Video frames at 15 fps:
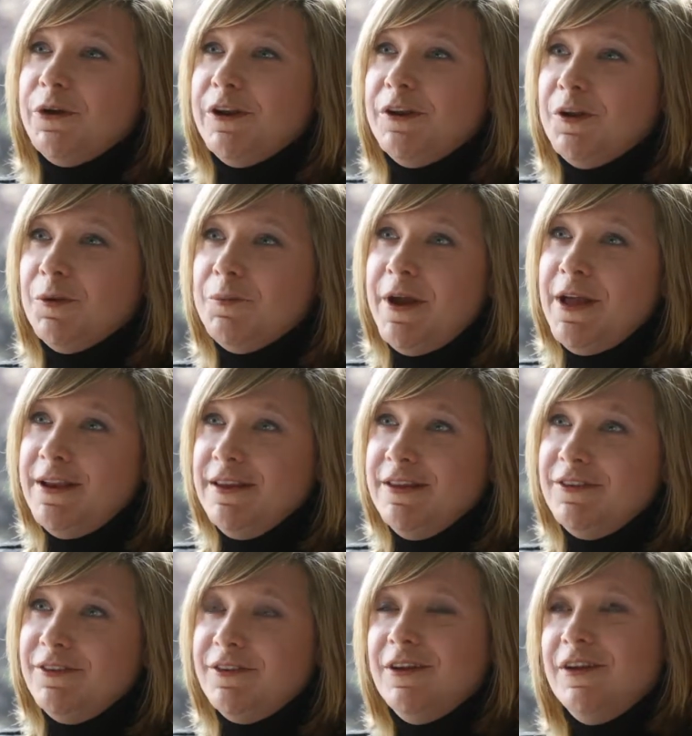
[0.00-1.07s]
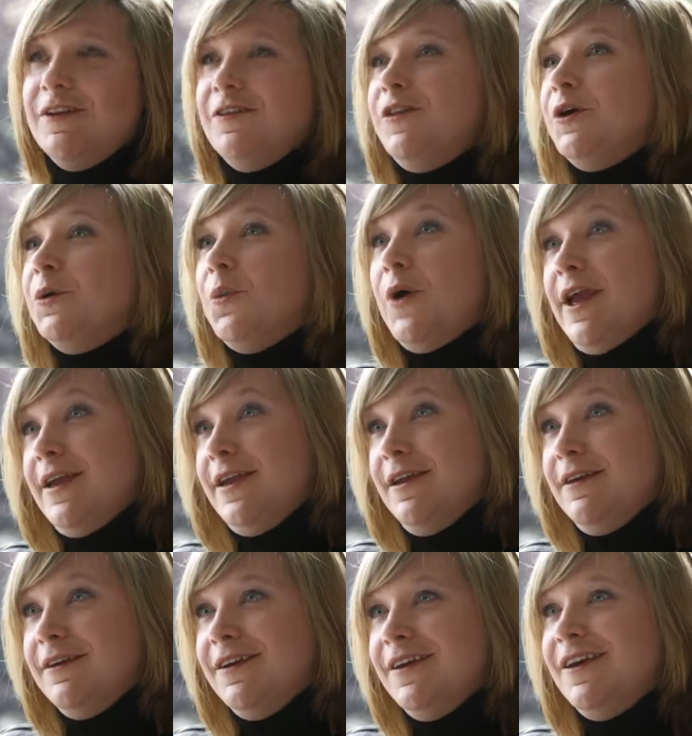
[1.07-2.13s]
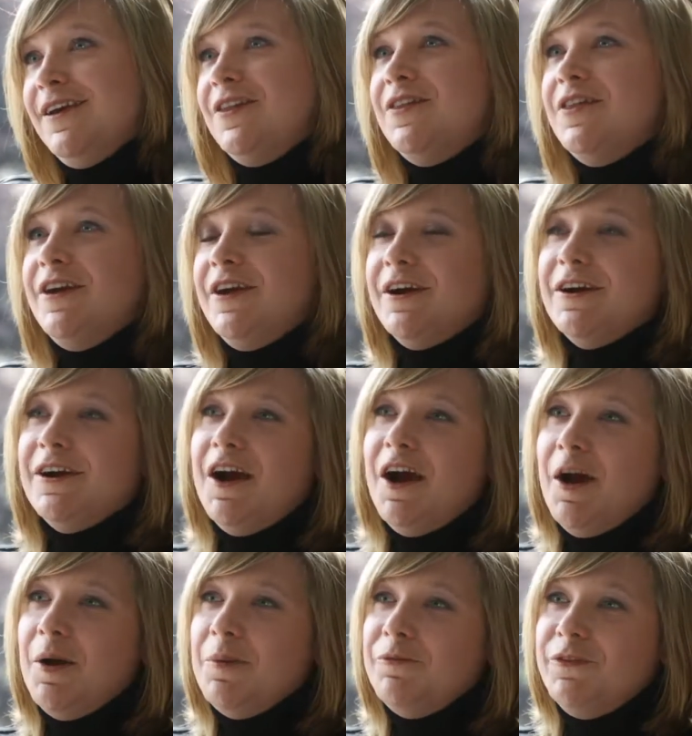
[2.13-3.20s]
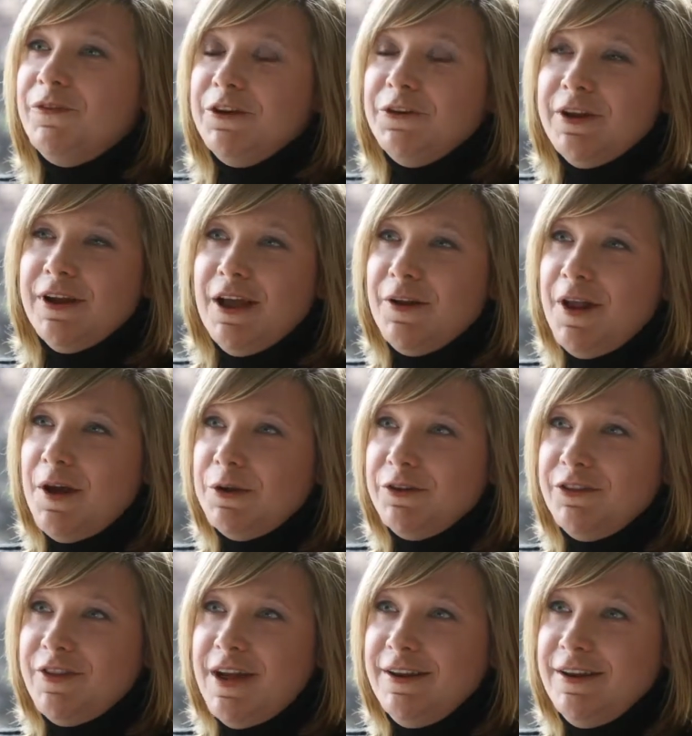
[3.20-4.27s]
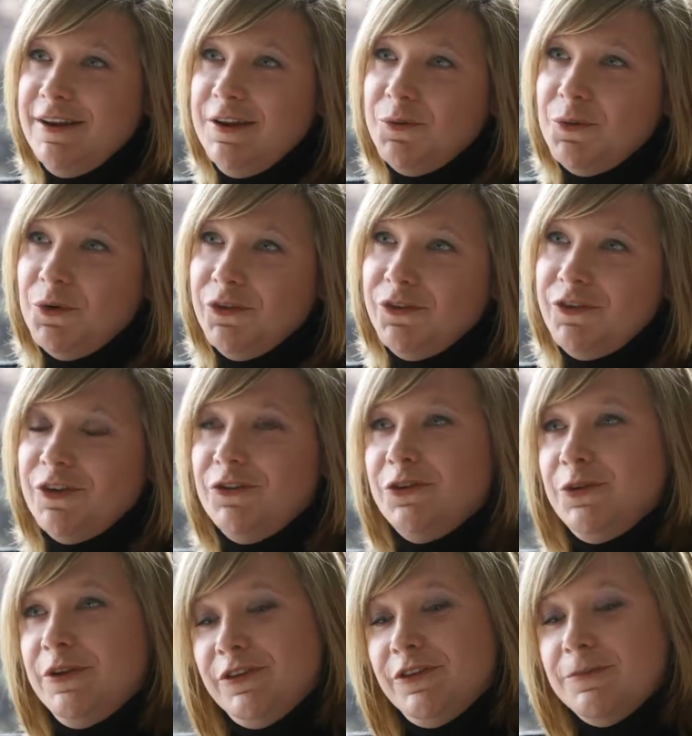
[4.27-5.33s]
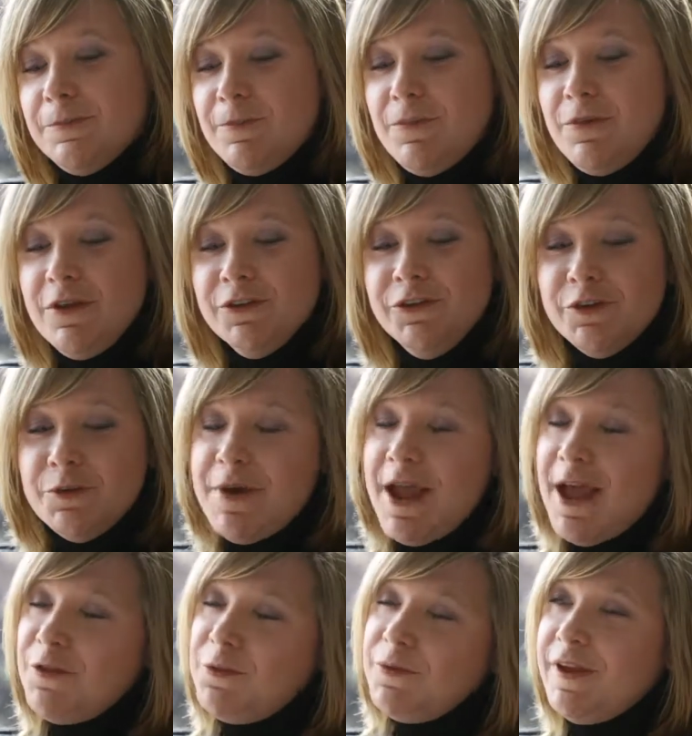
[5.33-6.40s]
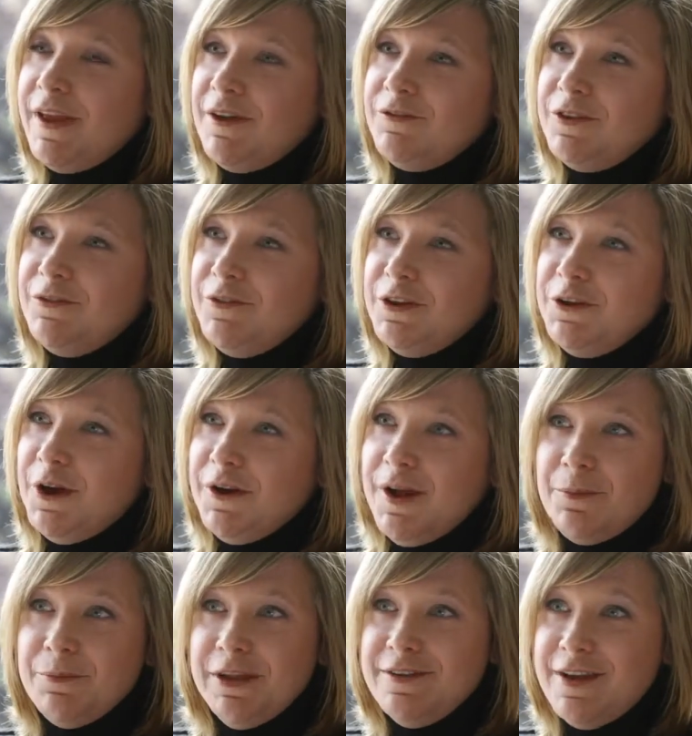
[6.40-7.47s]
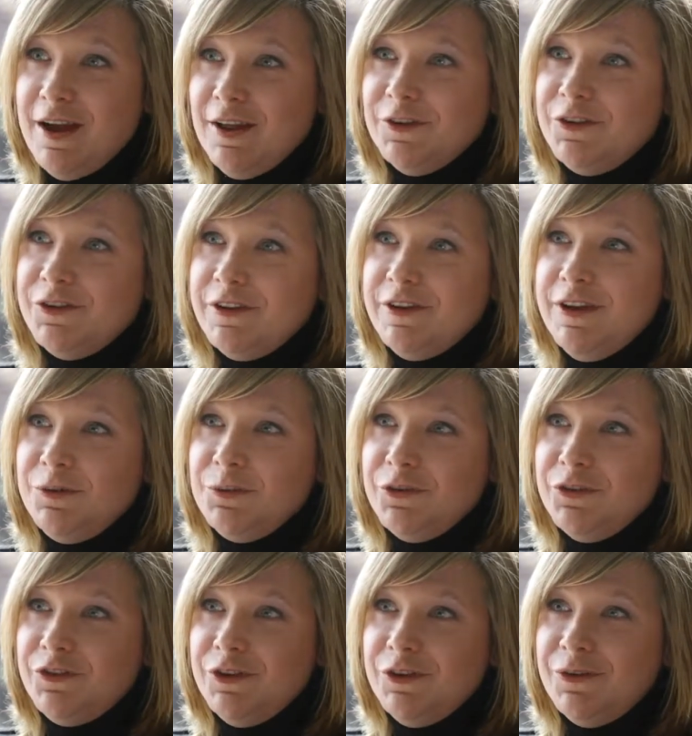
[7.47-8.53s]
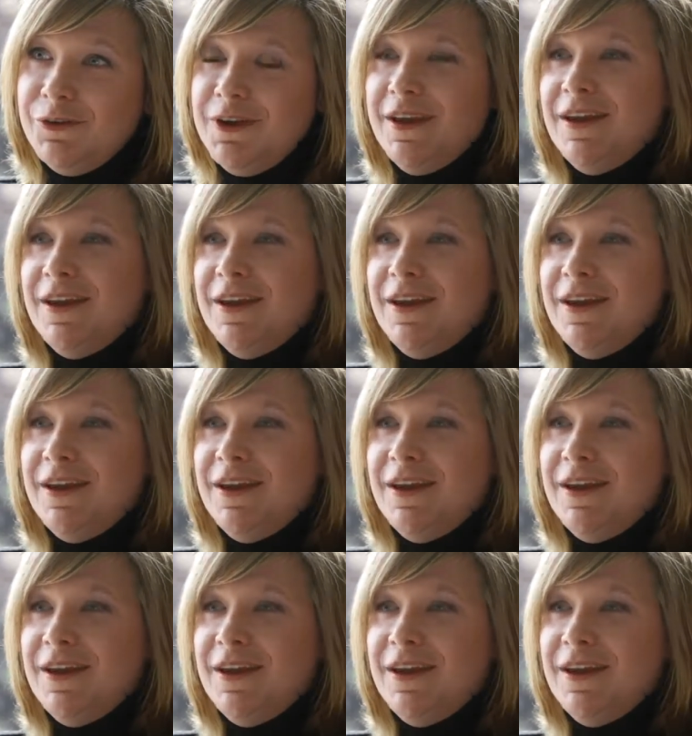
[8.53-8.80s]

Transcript: bring in our pennies, they're weighing, they're figuring out how much that equals. They're doing some math when they have to figure out how many dollars it equals to.